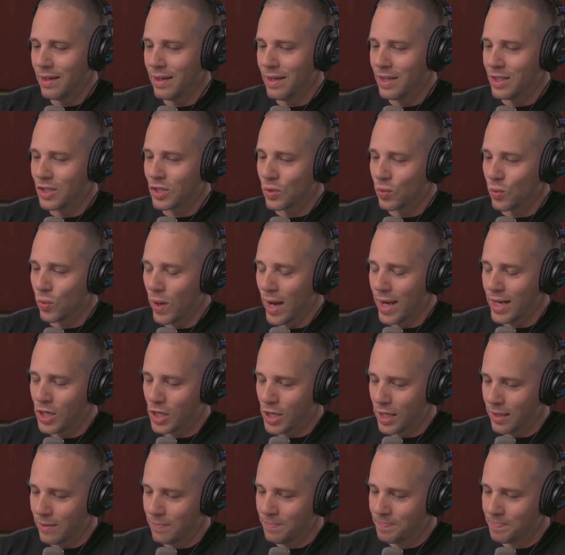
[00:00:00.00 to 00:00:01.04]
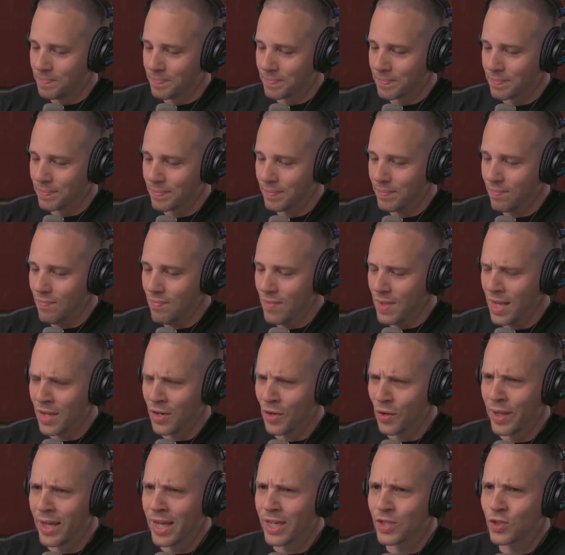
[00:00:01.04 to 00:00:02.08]
It's wretched.
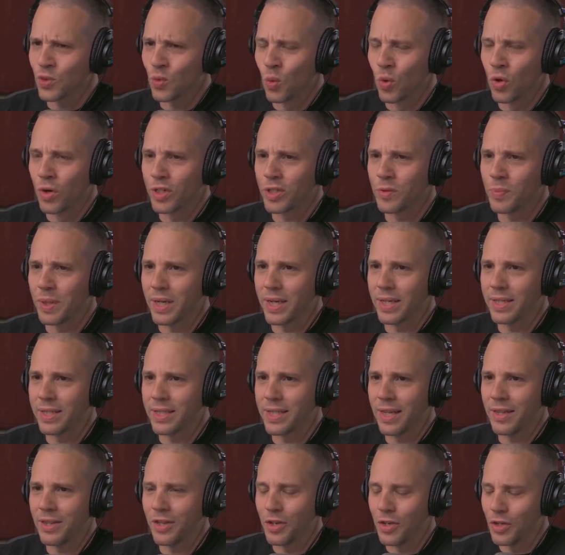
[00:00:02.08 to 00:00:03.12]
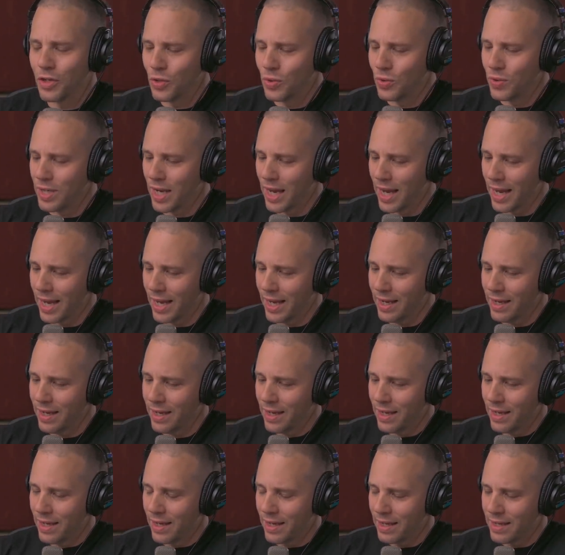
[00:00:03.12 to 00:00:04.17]
It only gets worse because then the New Day
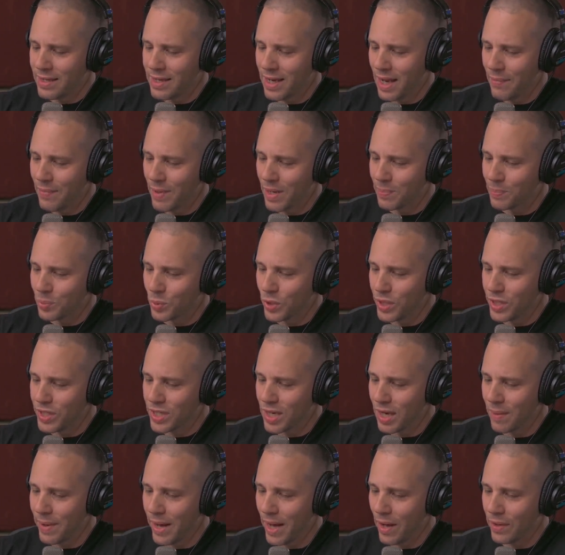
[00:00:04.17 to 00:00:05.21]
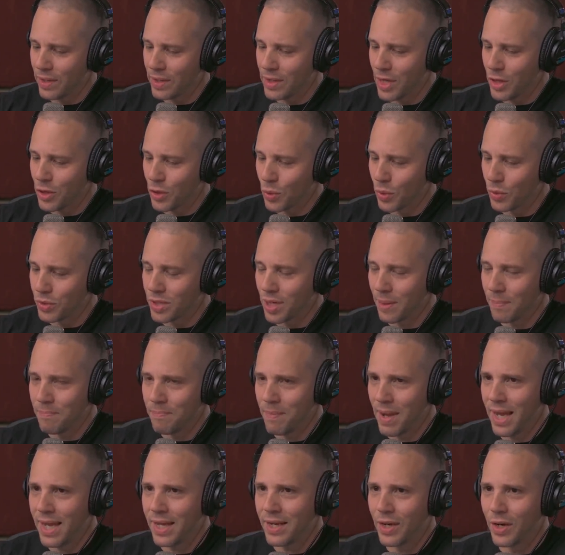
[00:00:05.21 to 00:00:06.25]
and Damian Priest come out and they throw
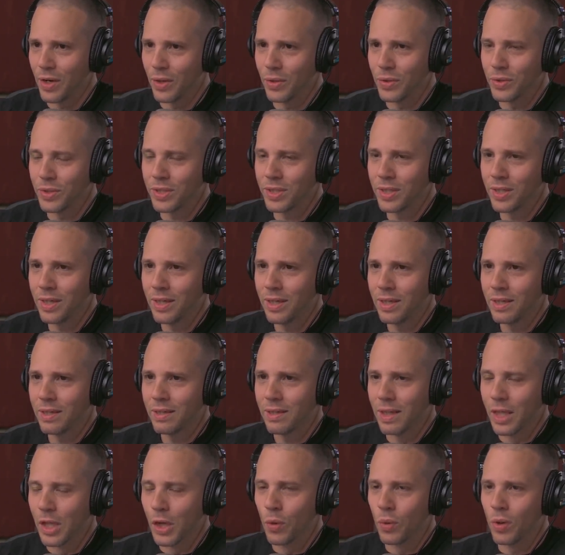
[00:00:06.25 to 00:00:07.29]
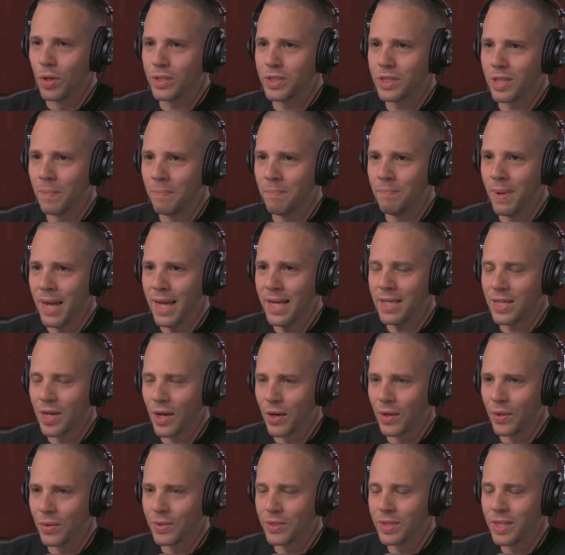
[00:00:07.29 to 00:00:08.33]
tomatoes, literal
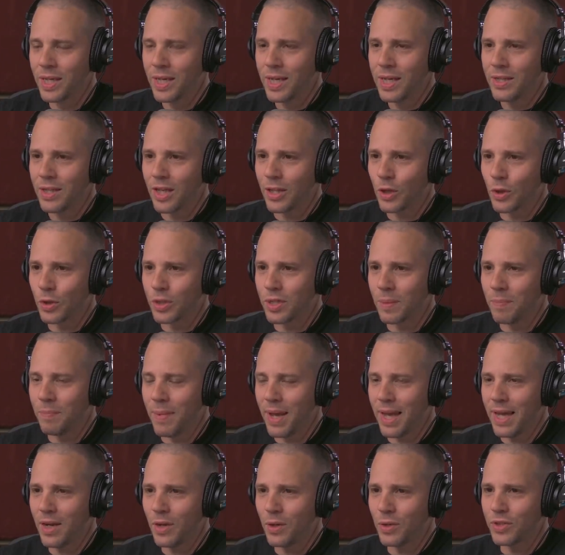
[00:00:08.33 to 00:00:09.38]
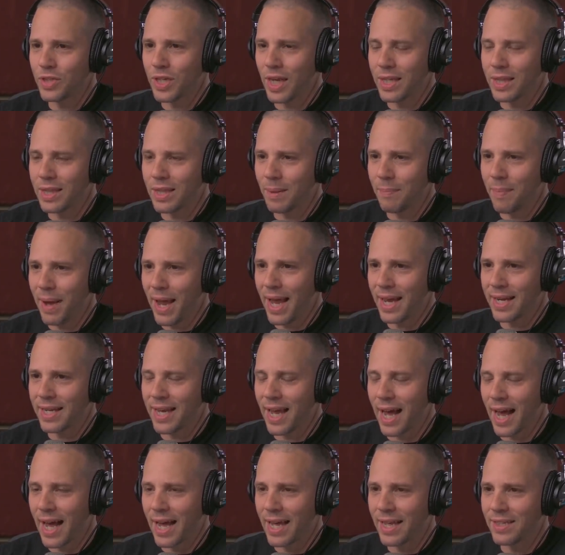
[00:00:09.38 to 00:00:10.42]
tomatoes. They throw tomatoes at the bad
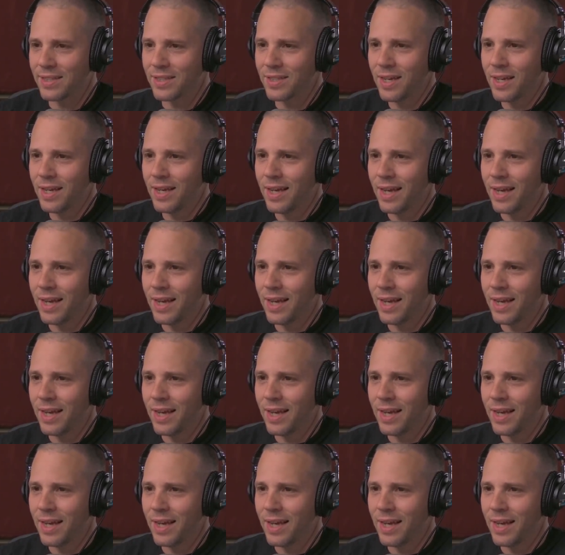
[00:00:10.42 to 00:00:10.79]
guys.